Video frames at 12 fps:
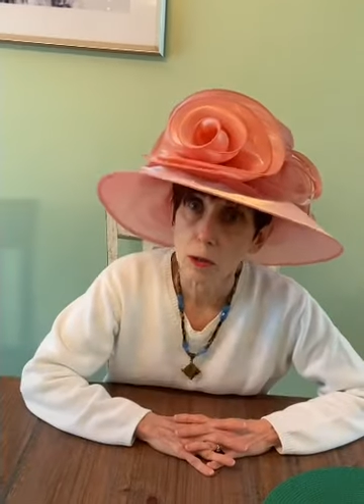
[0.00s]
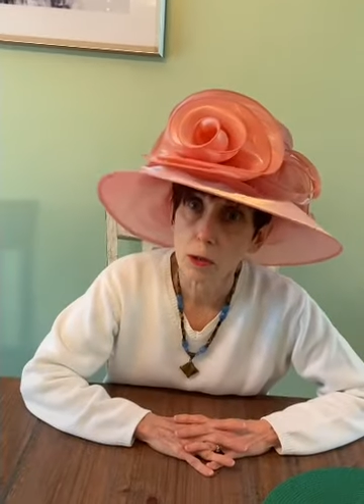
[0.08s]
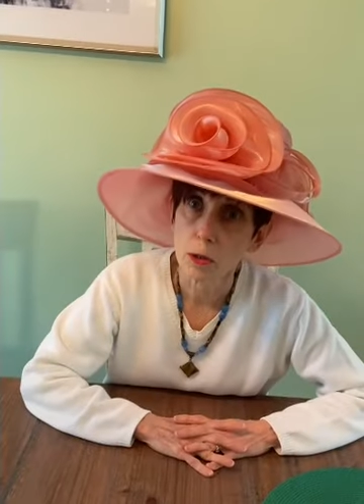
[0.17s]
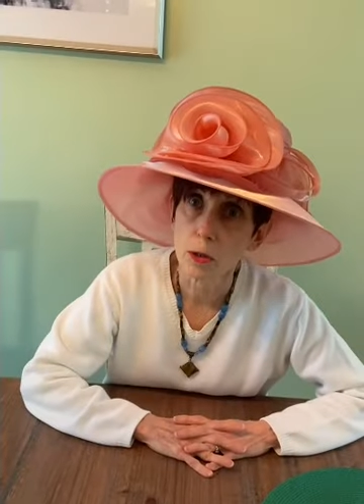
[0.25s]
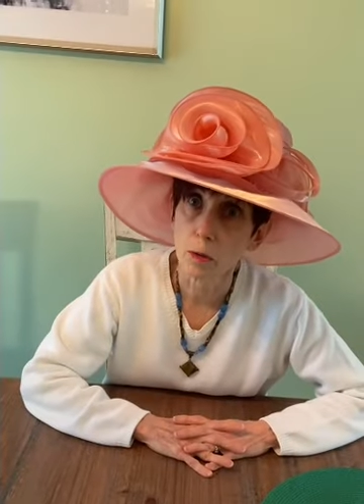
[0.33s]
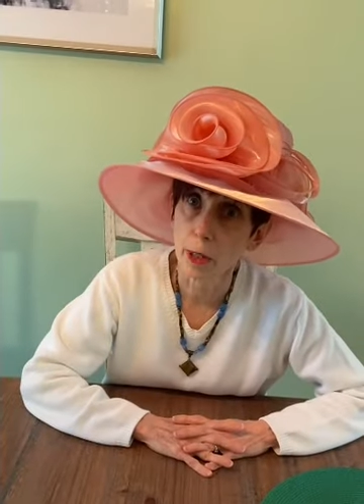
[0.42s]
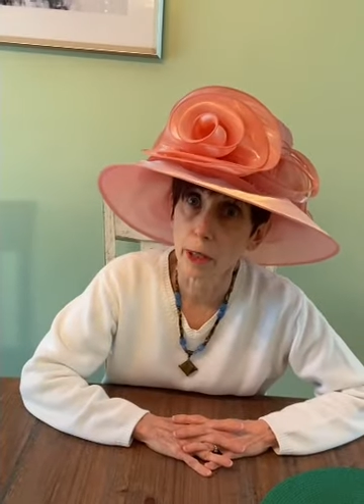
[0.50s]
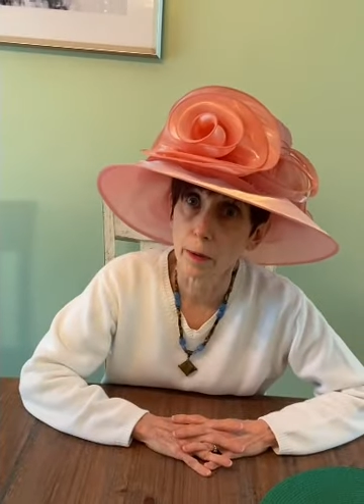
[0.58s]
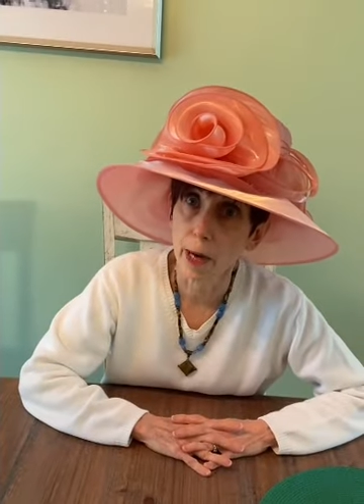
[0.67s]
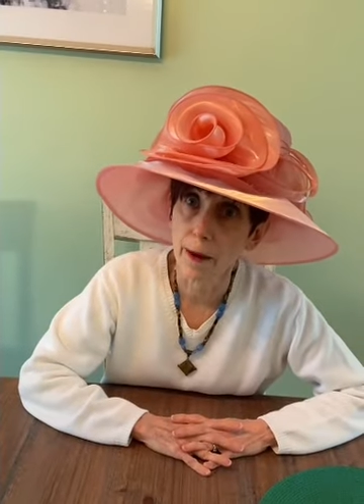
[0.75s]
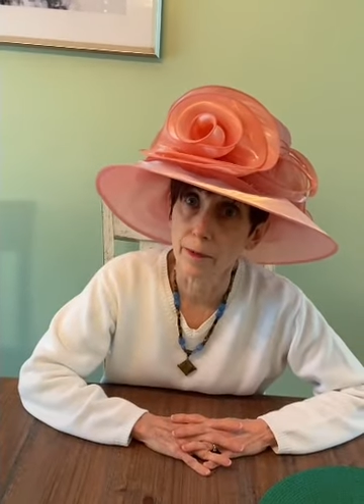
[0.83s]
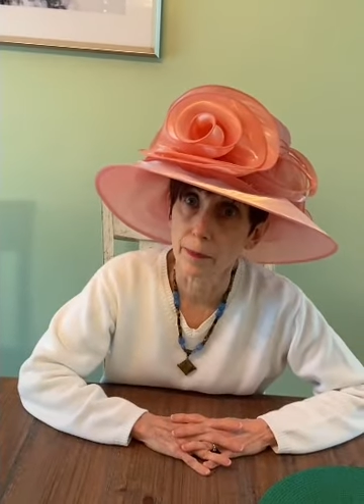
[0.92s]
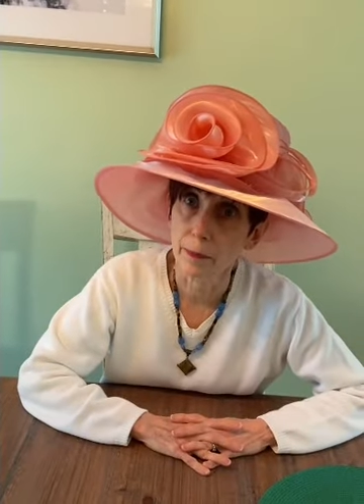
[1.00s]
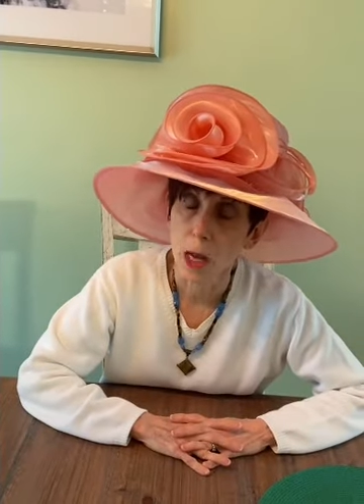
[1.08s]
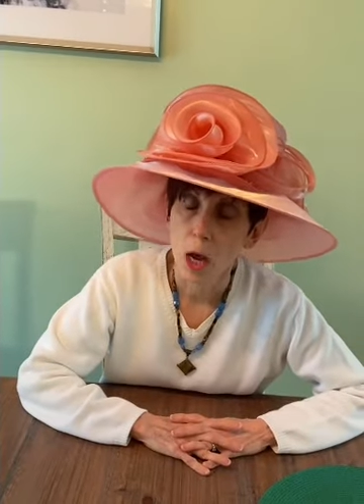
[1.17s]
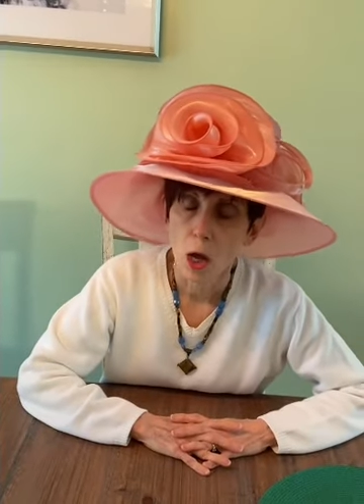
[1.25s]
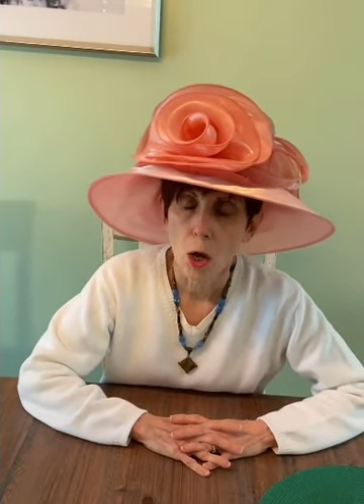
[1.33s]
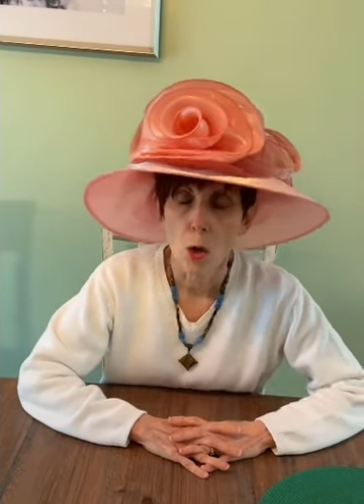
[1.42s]
so there you have it
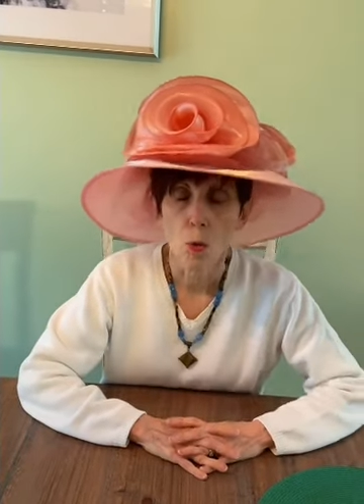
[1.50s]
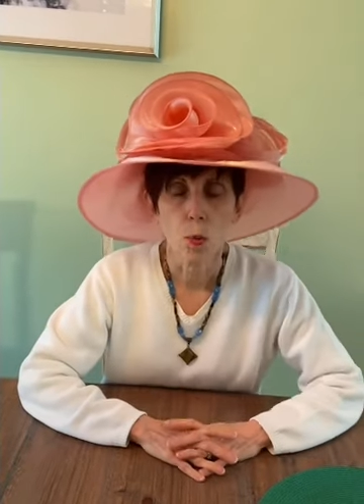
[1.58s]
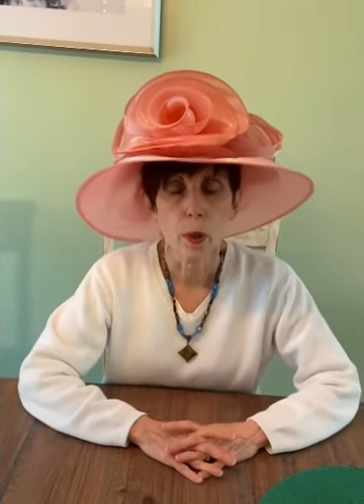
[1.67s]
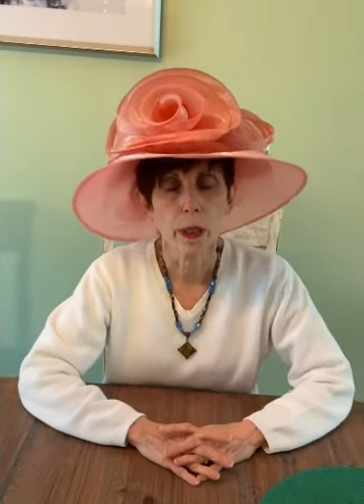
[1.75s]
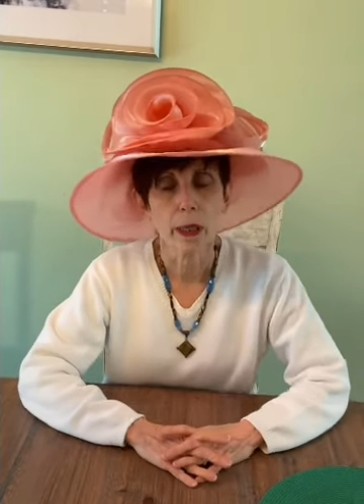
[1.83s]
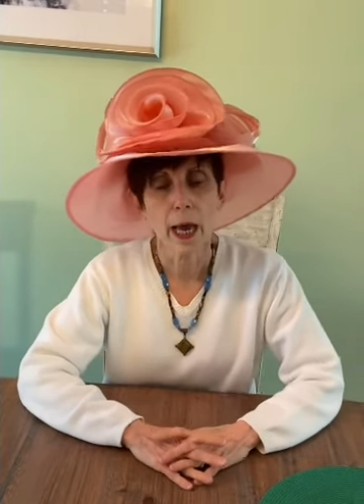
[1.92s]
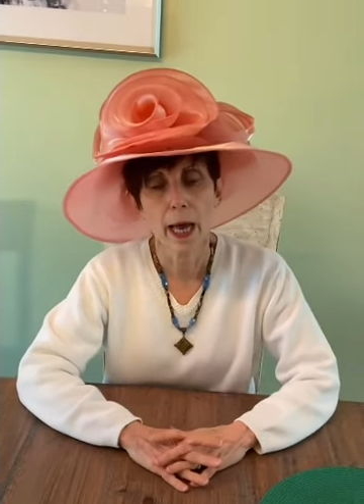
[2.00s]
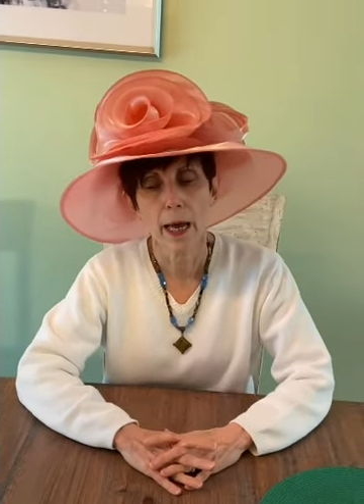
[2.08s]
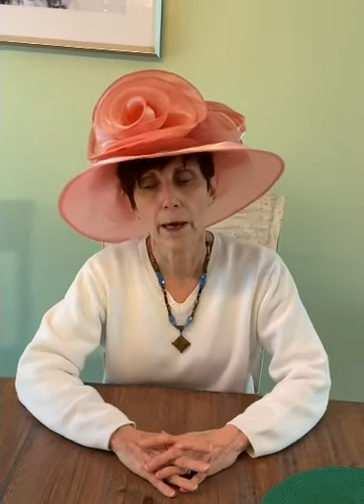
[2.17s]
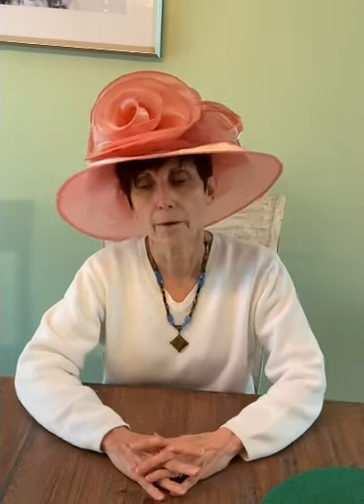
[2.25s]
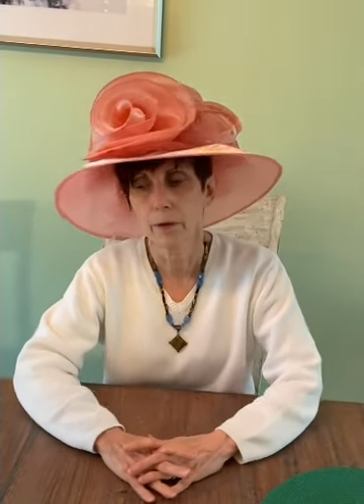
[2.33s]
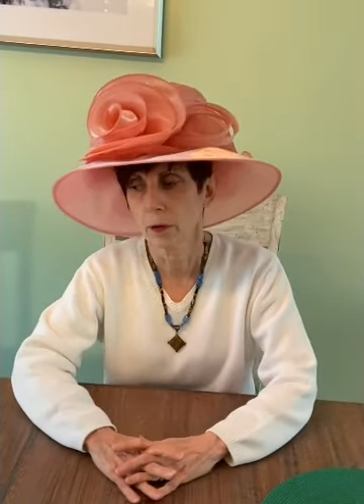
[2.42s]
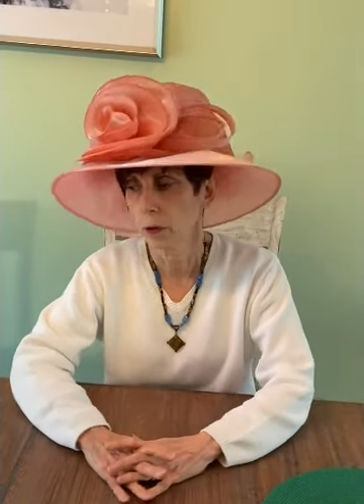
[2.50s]
we have